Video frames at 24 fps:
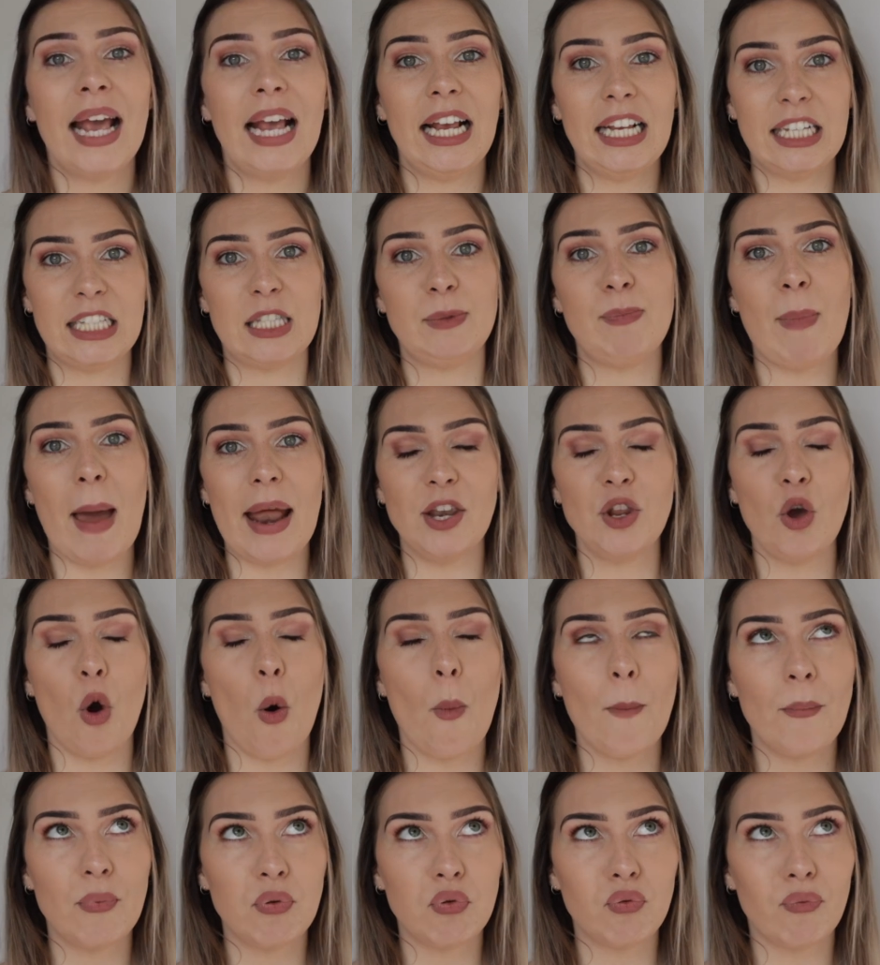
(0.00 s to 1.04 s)
is spend
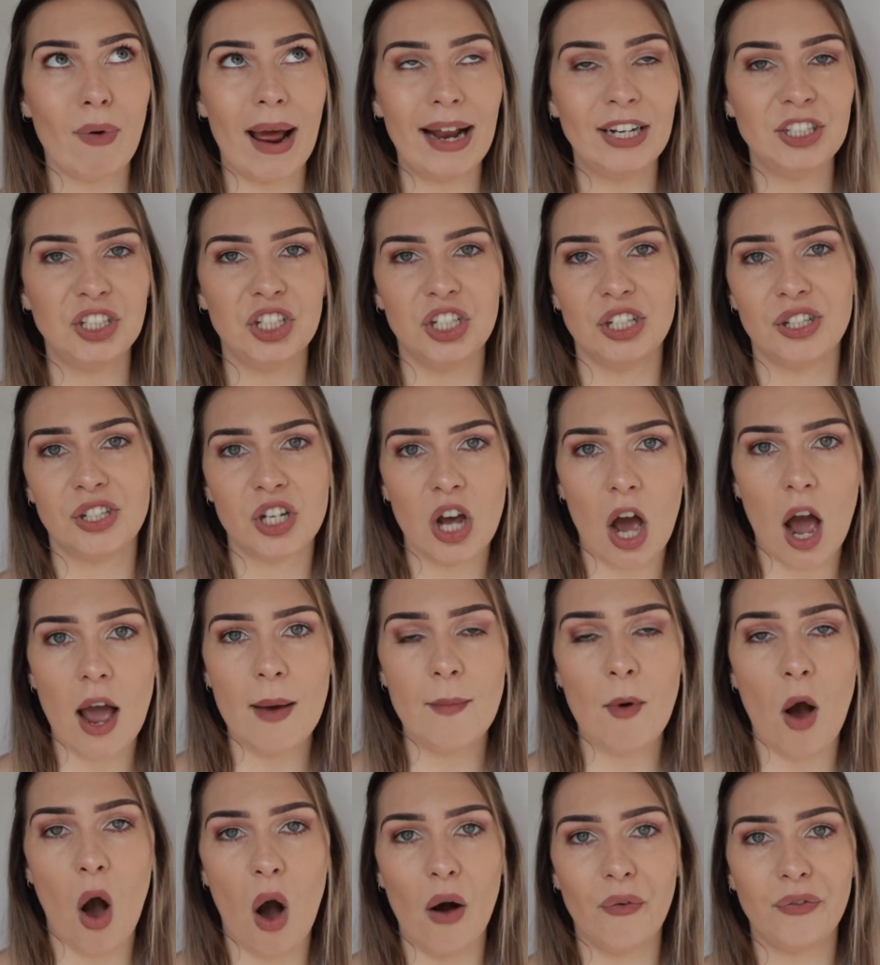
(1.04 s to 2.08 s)
your precious
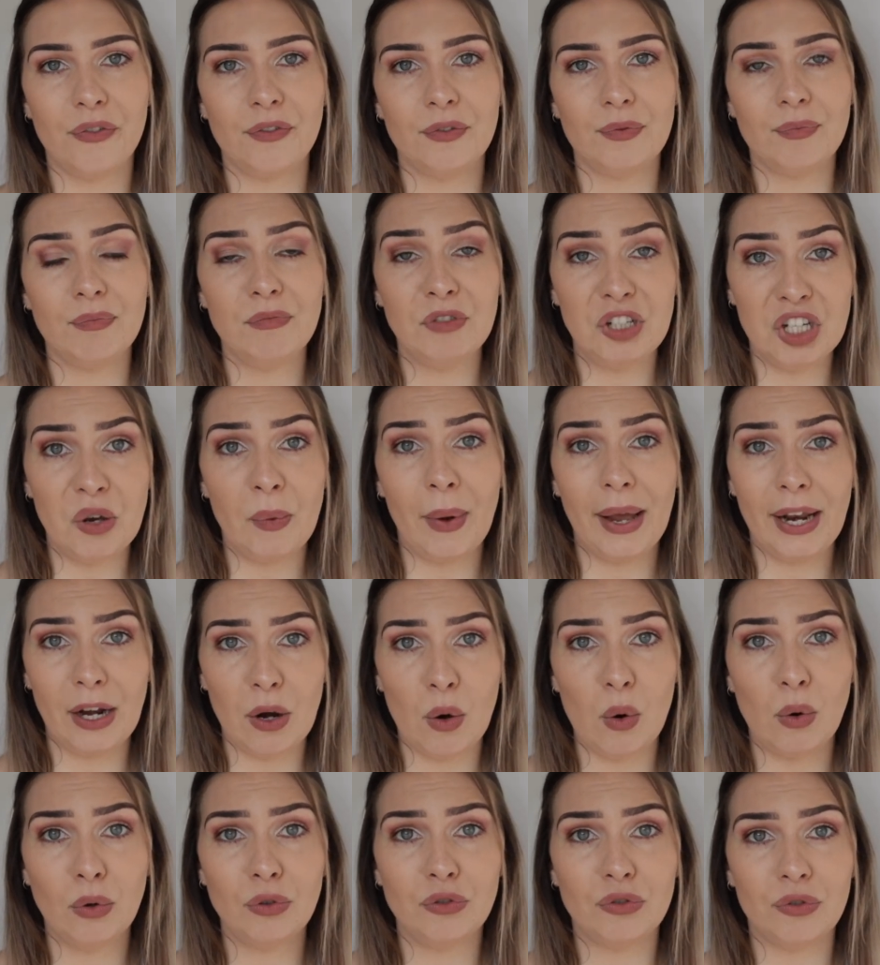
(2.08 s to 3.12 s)
time off doing
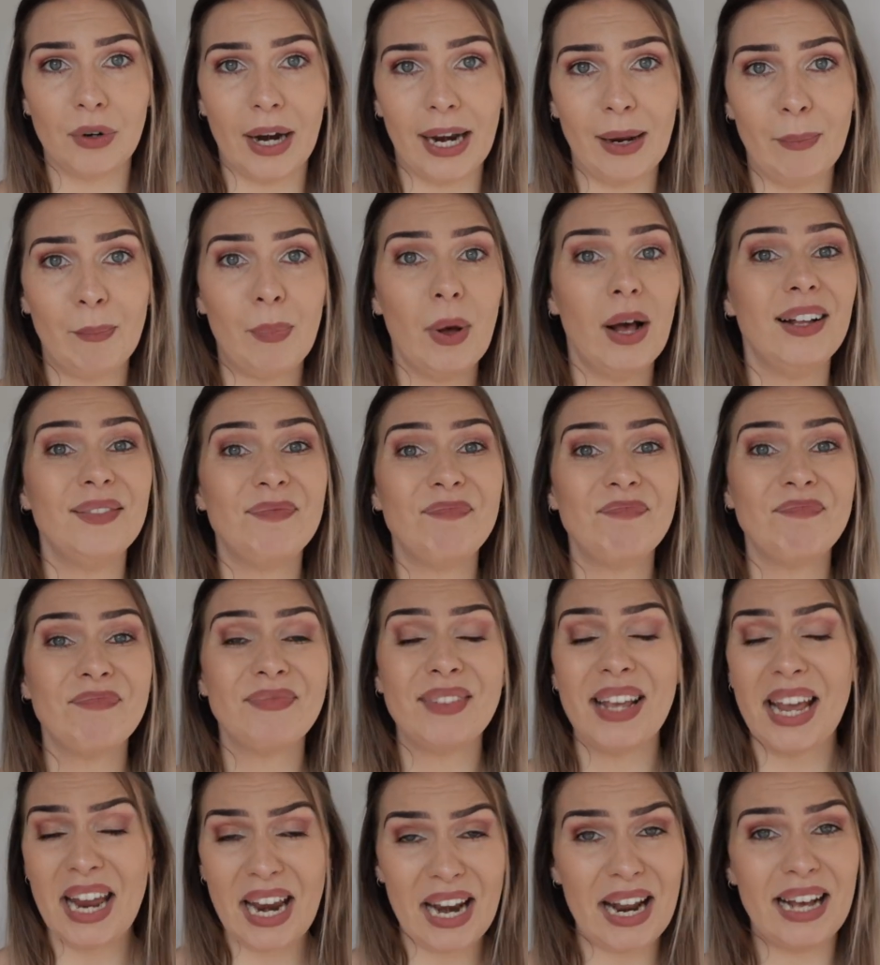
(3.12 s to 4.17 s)
laundry. But
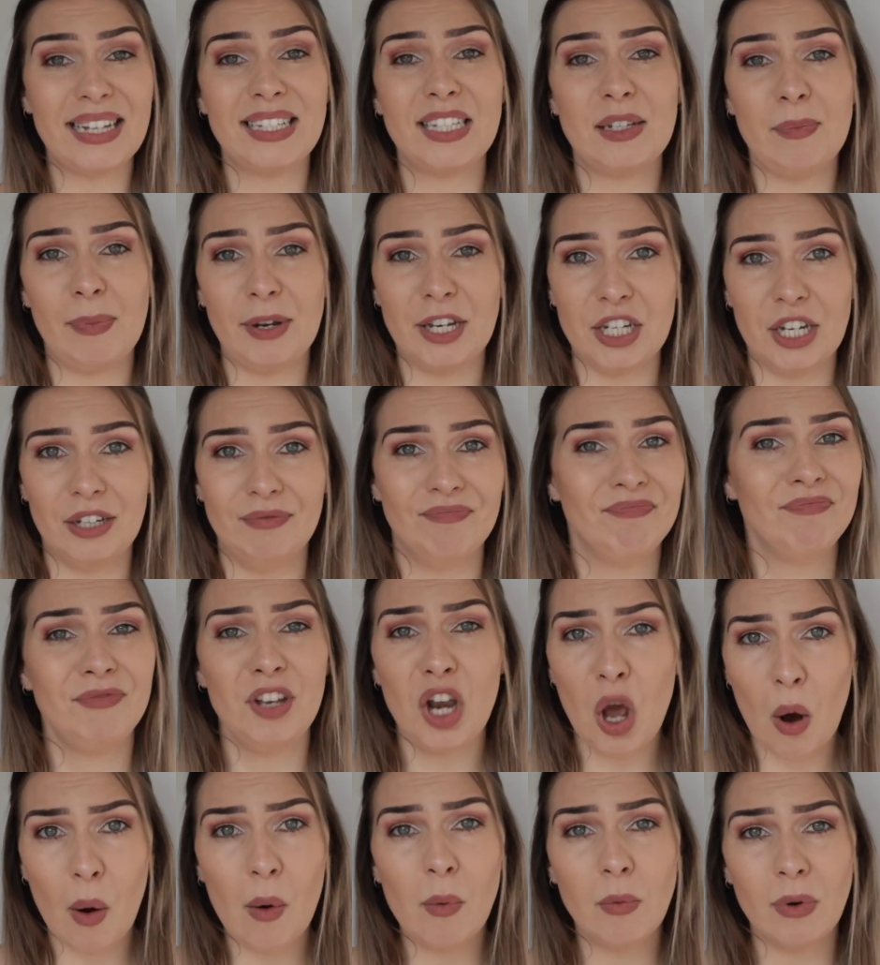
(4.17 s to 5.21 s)
it has to be done.
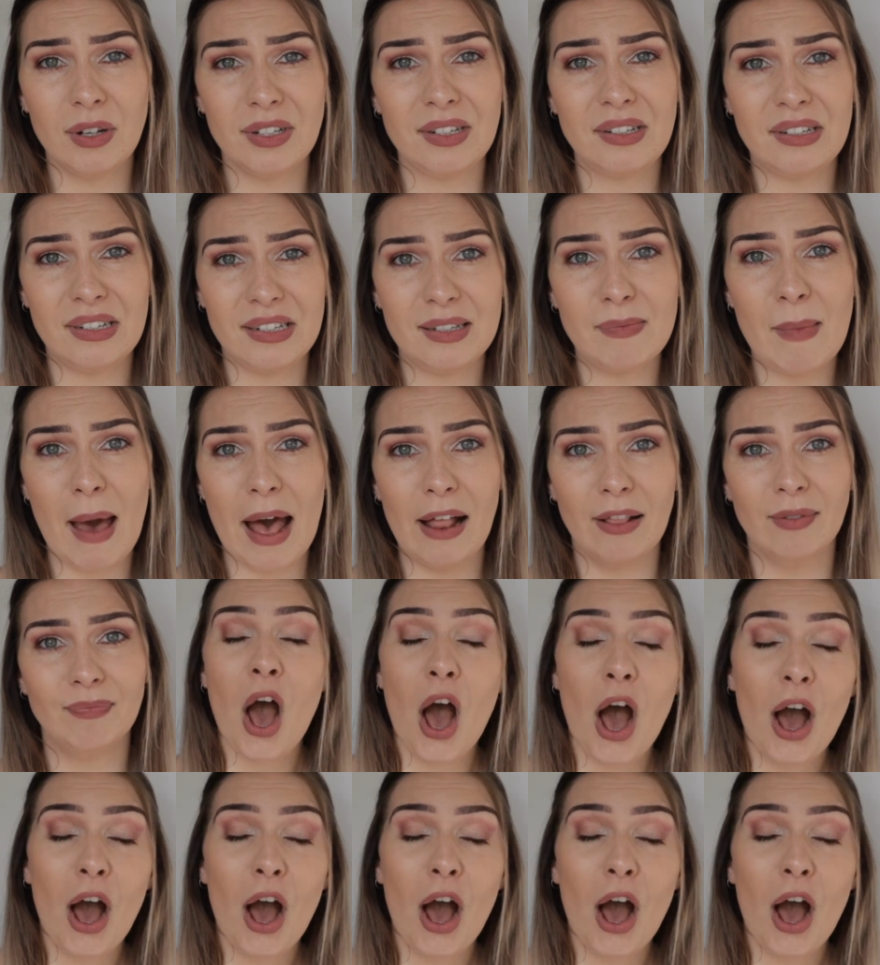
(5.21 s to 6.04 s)
No one wants to smell.